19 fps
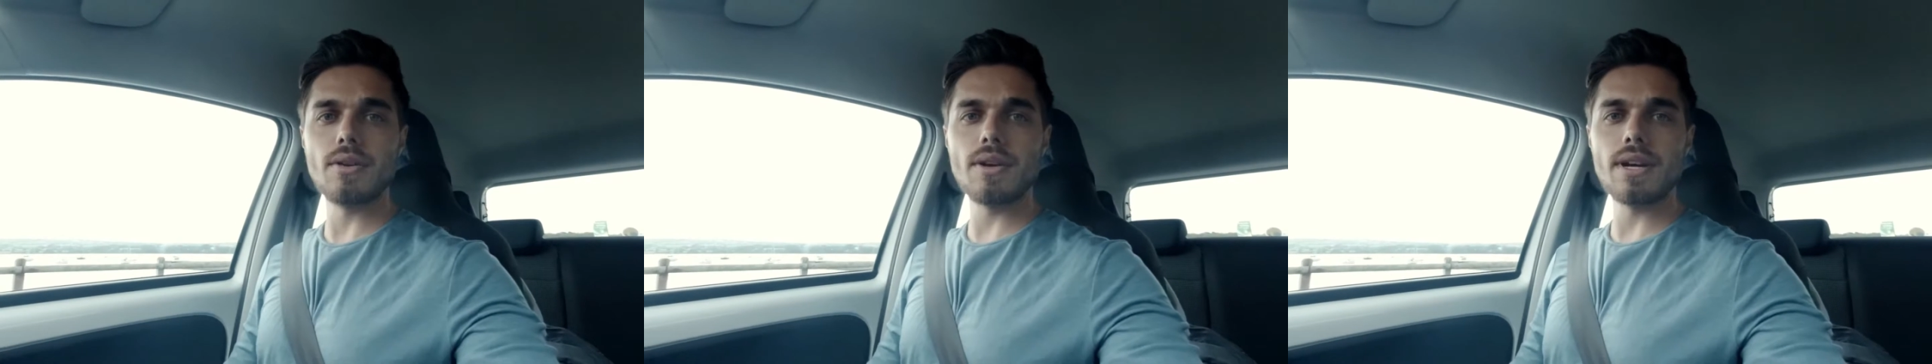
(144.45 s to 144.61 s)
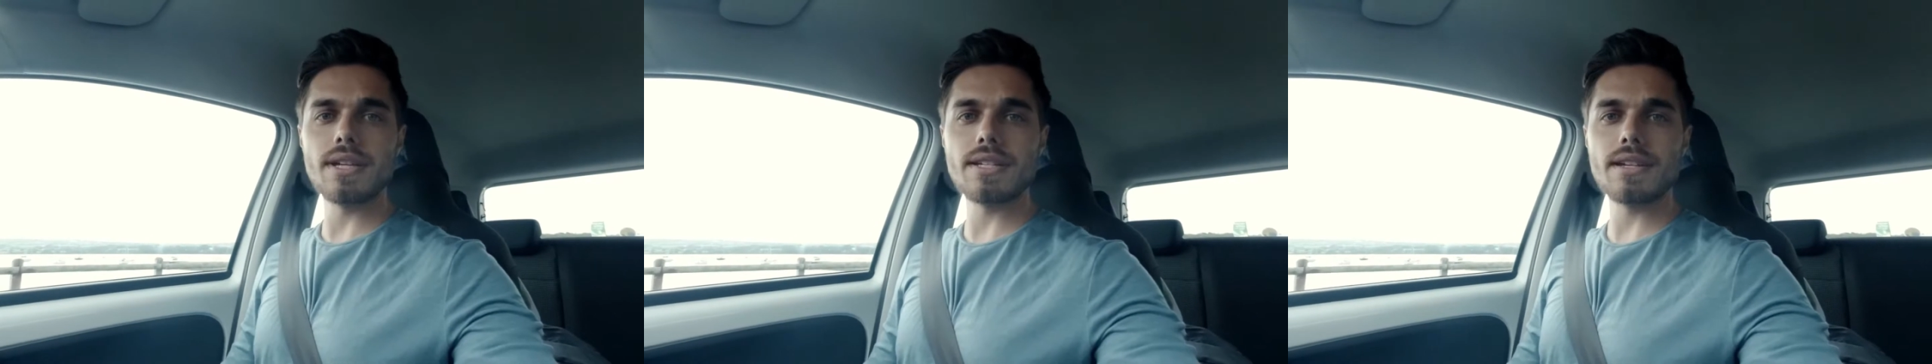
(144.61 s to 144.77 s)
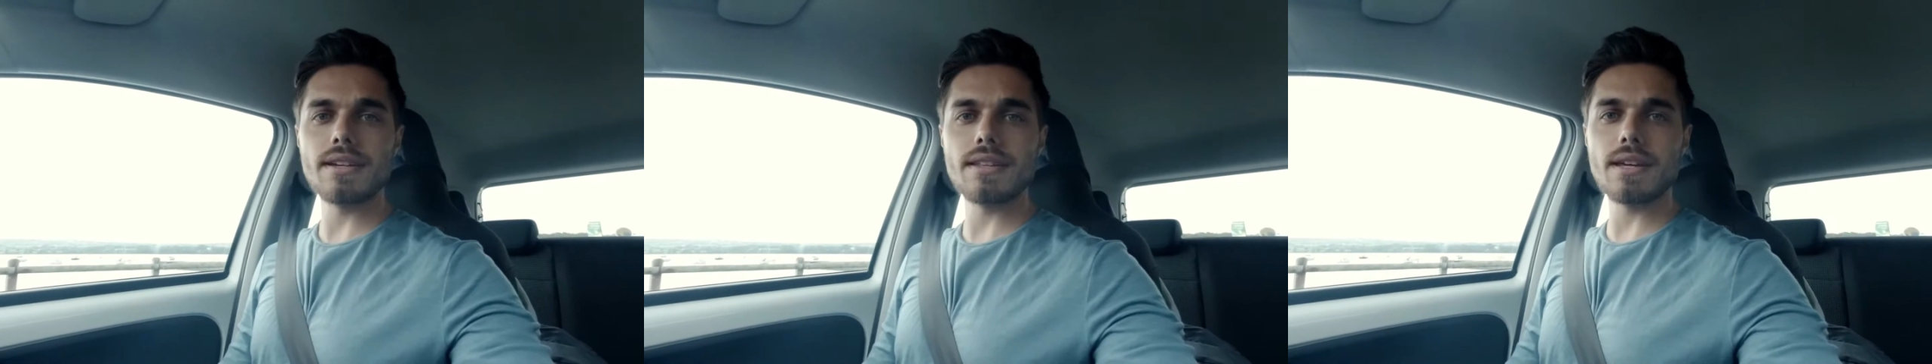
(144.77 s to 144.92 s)

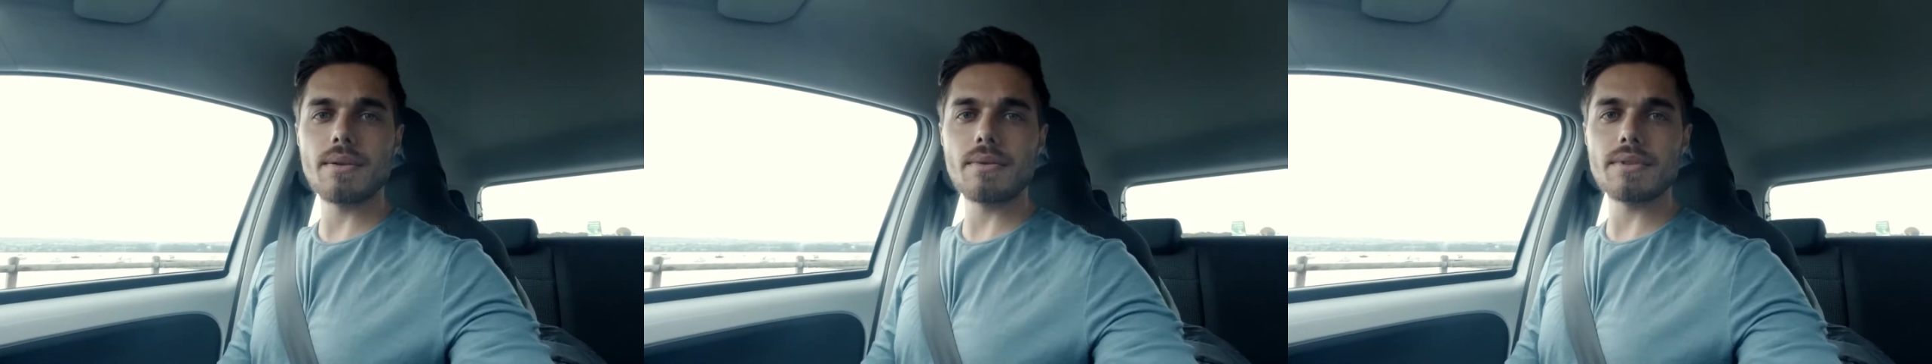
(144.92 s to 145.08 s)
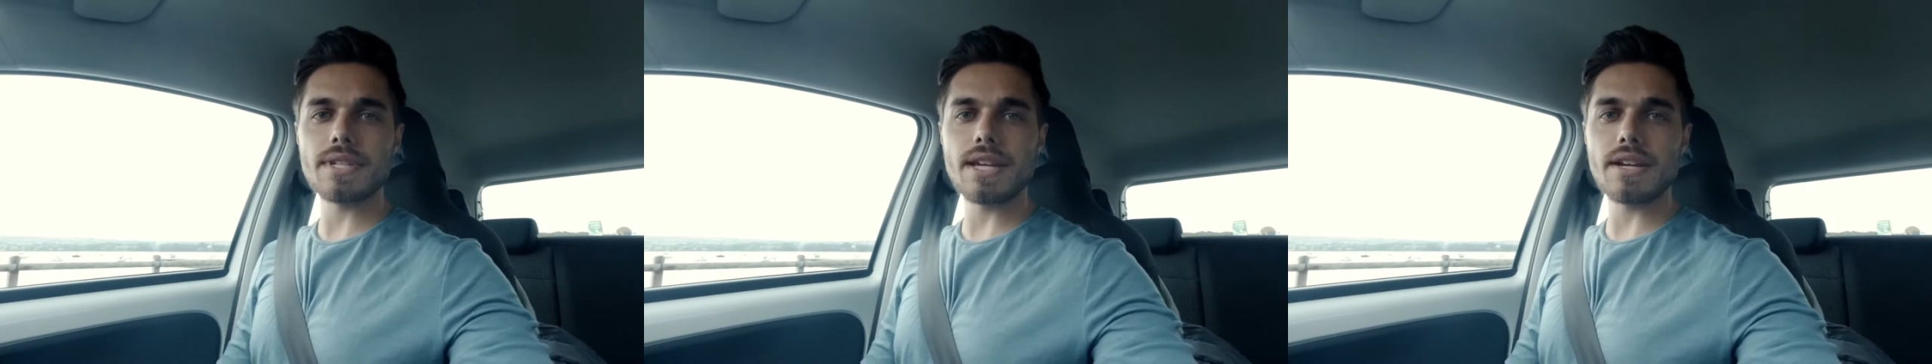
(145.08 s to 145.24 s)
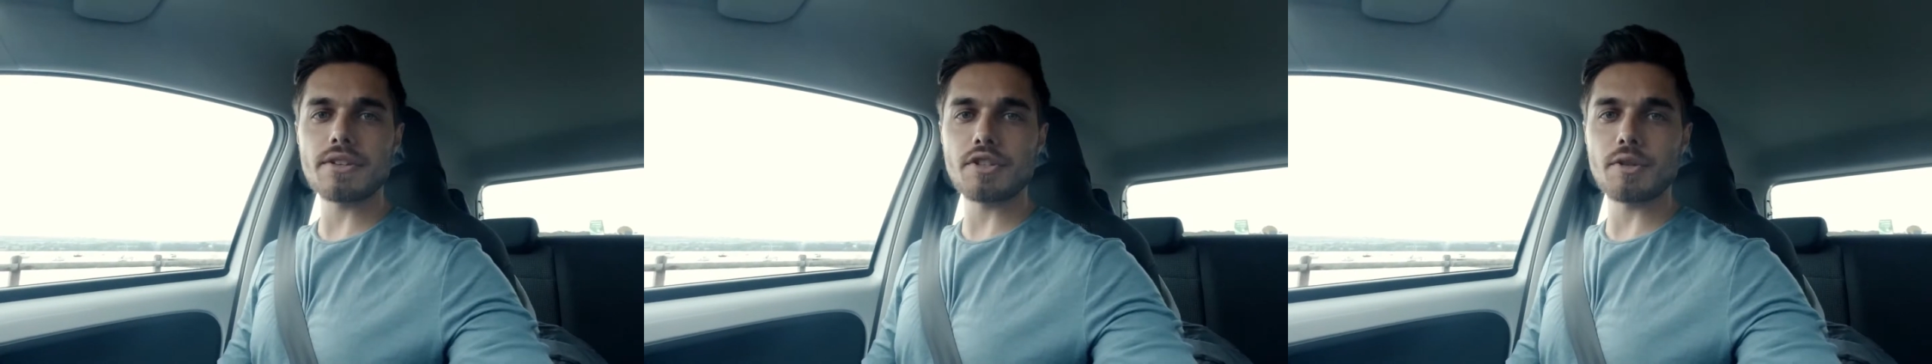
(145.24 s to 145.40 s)
idea that was
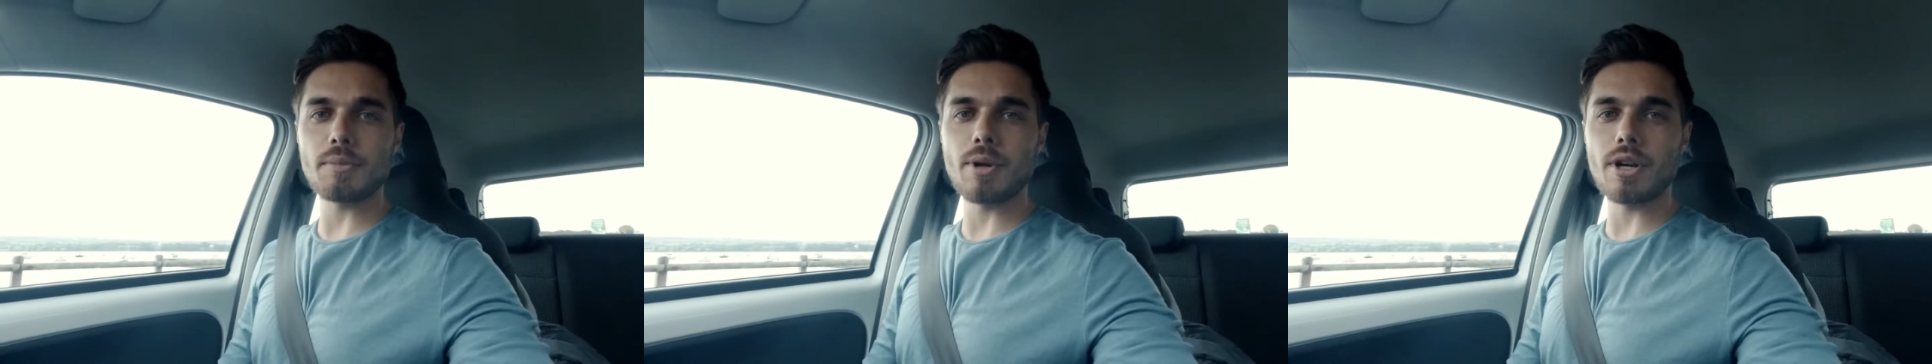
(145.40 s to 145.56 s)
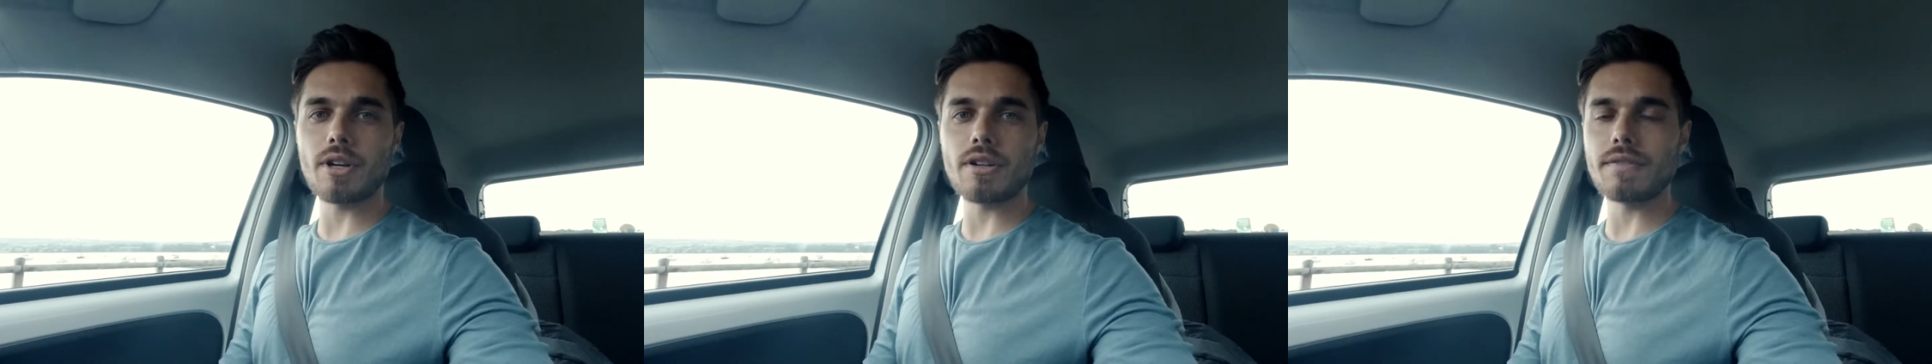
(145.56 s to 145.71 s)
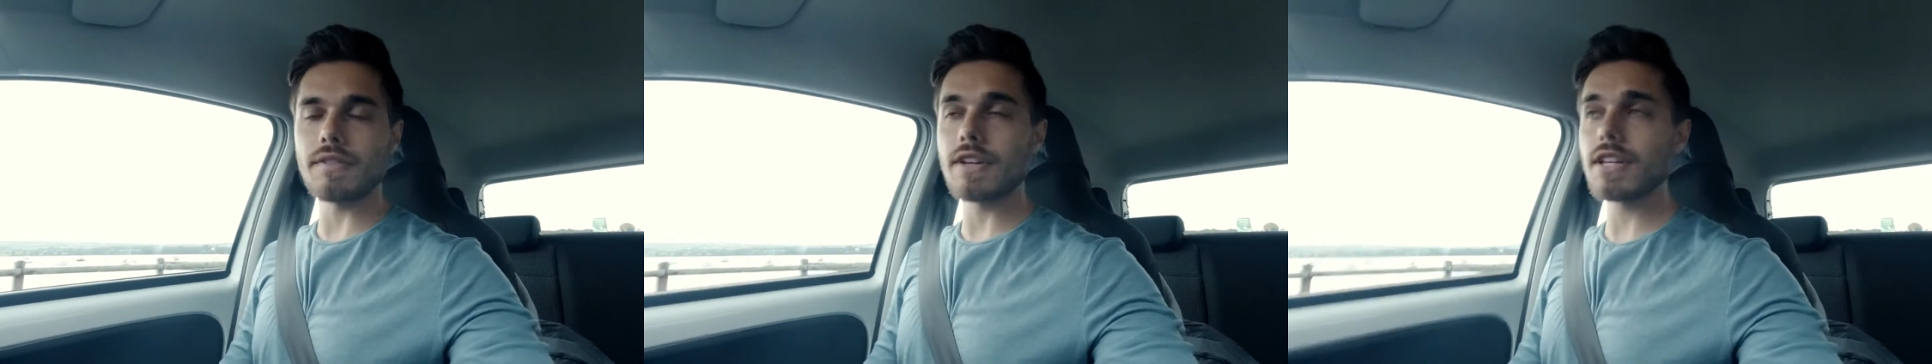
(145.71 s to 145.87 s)
actually a
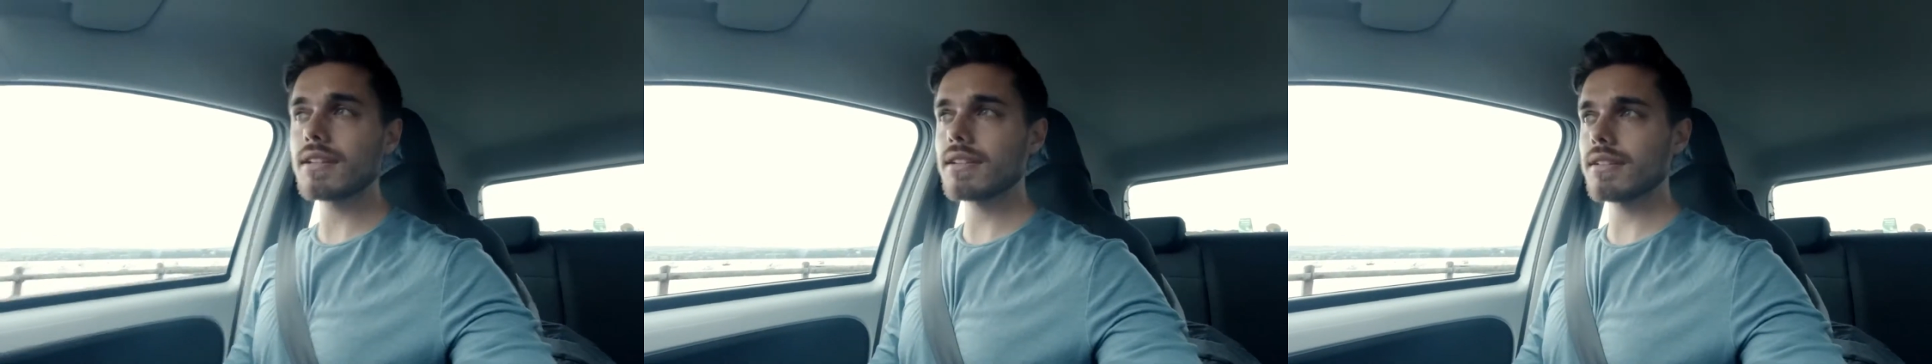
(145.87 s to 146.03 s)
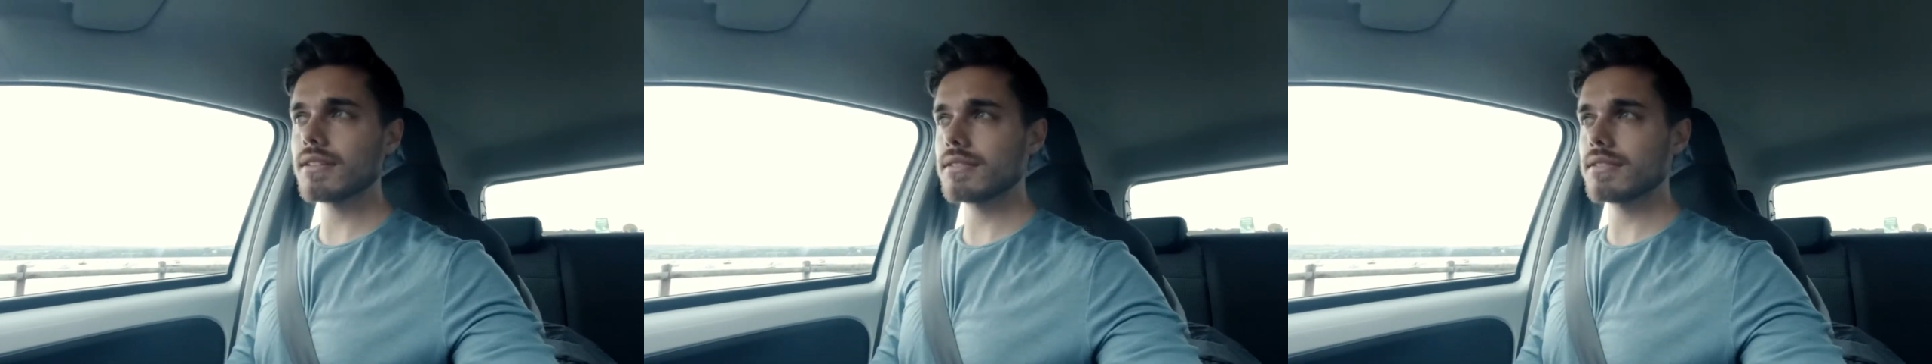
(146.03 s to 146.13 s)
part of it